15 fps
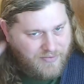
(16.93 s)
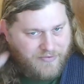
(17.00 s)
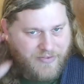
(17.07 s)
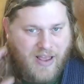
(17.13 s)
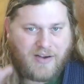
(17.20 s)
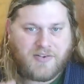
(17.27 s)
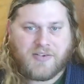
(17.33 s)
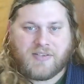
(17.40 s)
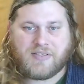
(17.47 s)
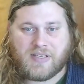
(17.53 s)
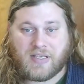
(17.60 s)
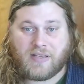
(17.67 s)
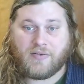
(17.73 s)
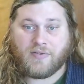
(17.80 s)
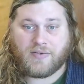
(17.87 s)
factions
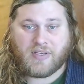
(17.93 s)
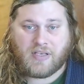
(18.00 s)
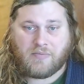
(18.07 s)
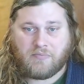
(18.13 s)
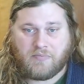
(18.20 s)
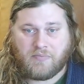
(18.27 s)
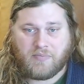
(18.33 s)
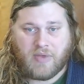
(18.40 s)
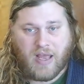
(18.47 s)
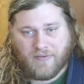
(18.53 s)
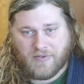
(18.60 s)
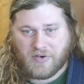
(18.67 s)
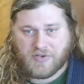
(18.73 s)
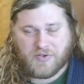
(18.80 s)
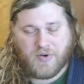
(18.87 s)
and Kill Team have
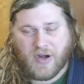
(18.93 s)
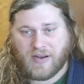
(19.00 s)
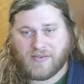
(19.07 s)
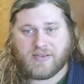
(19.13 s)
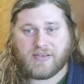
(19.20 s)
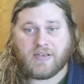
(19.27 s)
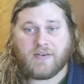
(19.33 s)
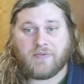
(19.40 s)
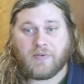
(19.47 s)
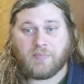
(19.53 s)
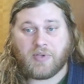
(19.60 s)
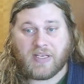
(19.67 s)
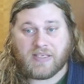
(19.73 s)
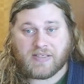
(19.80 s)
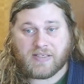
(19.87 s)
their strengths in different
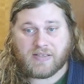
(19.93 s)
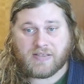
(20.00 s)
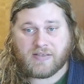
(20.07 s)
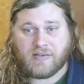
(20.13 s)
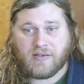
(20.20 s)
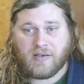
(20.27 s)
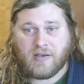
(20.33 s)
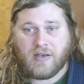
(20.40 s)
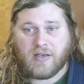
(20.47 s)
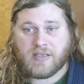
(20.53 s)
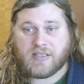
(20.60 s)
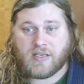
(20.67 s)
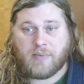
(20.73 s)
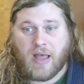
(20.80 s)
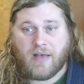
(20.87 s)
places.
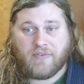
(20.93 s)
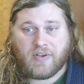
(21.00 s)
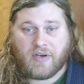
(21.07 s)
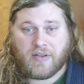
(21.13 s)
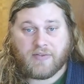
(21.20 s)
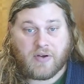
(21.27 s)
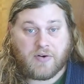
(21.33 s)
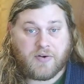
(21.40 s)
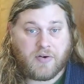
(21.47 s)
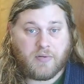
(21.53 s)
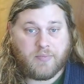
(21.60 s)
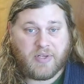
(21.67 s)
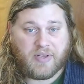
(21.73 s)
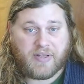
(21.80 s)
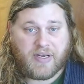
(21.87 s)
Some have it in their
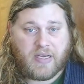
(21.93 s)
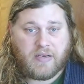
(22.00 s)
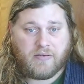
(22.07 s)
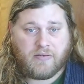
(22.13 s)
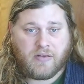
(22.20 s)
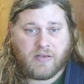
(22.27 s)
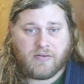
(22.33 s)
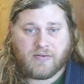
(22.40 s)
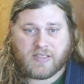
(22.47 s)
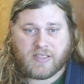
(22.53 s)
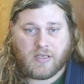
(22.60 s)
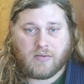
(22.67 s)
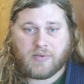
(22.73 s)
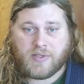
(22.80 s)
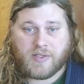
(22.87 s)
durability,
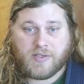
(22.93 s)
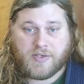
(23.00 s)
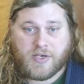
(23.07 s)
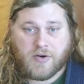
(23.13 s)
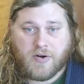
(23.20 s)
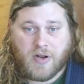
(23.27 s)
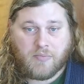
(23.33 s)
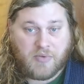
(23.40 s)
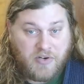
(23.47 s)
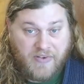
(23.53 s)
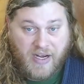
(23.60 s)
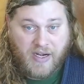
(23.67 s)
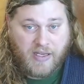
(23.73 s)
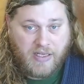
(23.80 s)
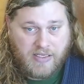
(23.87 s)
some in the sheer number of
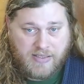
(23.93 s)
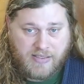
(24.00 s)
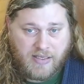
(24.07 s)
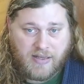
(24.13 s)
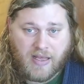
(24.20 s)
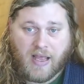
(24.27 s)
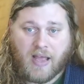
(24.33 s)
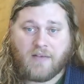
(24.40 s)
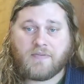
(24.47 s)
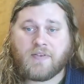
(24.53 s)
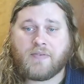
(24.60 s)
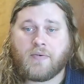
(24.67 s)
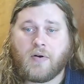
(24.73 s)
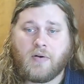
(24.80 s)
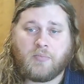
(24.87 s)
idiots that they have to
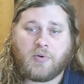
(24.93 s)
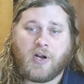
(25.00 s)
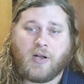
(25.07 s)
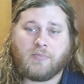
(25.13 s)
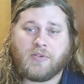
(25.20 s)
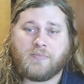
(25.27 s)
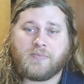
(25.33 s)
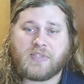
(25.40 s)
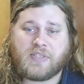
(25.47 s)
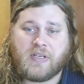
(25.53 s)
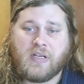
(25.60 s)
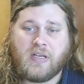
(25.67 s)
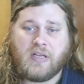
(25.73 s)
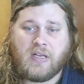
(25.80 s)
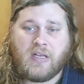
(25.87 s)
throw at problems,
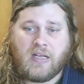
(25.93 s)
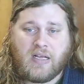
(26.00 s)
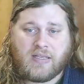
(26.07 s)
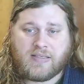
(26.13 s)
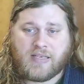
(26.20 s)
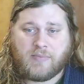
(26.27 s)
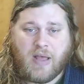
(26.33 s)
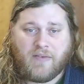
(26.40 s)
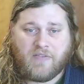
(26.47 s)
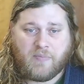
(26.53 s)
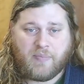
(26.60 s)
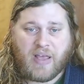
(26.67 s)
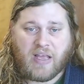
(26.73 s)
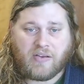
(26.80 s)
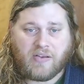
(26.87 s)
and some have it
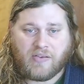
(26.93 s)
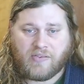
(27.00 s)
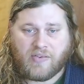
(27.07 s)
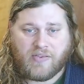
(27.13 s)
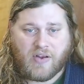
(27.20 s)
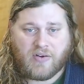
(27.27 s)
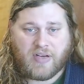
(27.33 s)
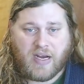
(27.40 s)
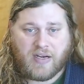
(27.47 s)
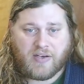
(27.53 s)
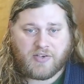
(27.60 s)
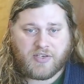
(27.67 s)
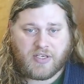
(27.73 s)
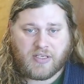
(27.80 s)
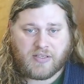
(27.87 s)
baked into their data
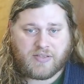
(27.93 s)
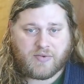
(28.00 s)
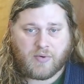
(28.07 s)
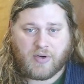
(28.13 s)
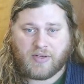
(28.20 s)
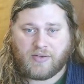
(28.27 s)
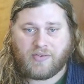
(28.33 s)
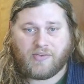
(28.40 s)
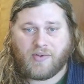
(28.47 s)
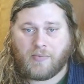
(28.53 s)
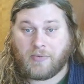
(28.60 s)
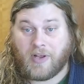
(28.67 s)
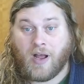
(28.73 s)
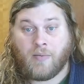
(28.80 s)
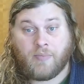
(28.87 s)
sheets or into
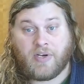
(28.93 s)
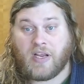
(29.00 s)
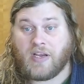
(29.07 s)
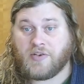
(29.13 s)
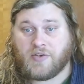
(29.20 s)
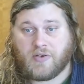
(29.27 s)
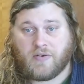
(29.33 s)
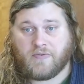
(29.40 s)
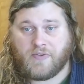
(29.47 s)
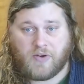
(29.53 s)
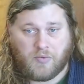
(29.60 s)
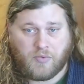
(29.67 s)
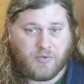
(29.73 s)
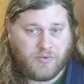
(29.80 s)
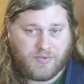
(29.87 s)
some combination of their
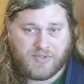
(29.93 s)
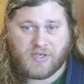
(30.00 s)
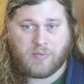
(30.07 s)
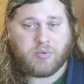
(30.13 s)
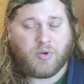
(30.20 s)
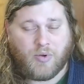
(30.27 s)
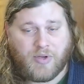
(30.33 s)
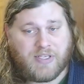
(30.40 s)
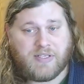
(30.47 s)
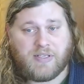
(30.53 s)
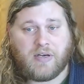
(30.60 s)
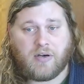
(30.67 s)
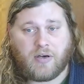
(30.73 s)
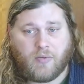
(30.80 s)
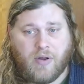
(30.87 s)
rules, their ploys, and
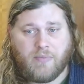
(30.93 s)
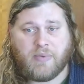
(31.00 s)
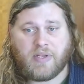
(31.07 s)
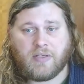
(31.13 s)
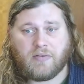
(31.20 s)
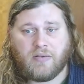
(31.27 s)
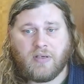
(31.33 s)
their equipment.